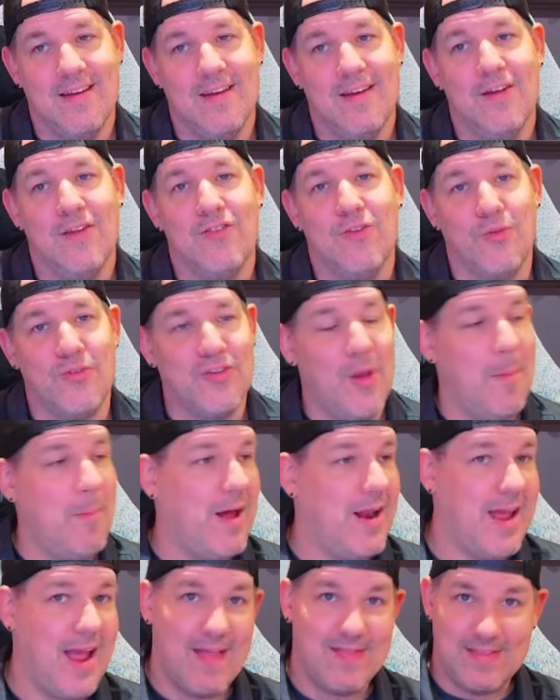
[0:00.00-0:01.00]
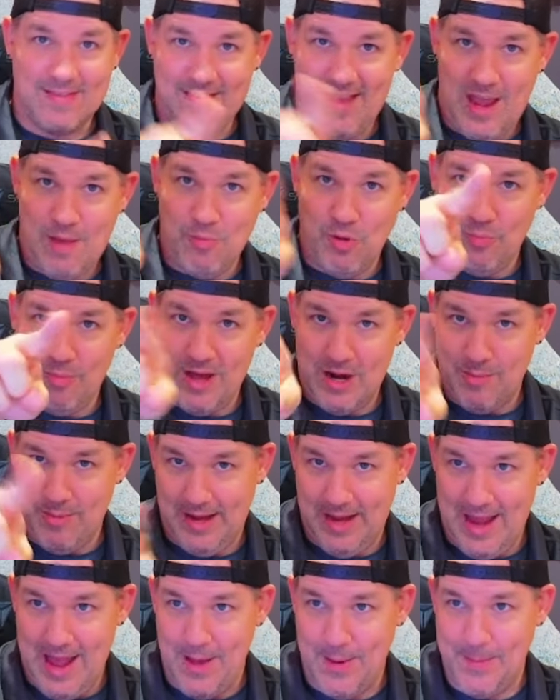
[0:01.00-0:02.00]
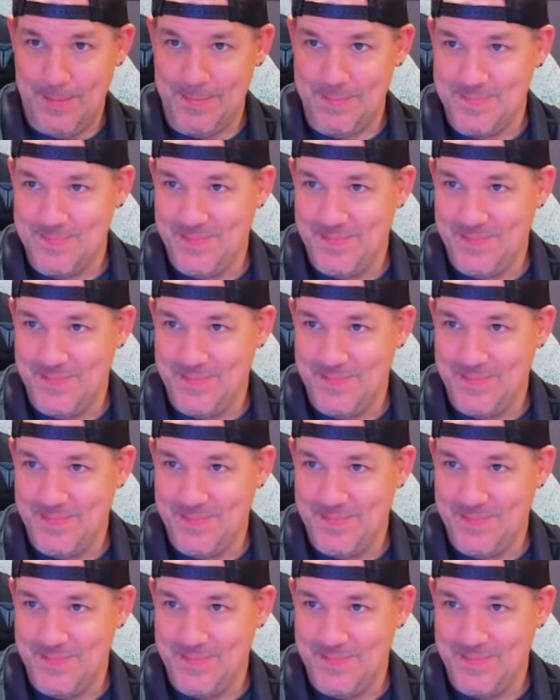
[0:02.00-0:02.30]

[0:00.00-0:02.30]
So somebody at the table better be counting.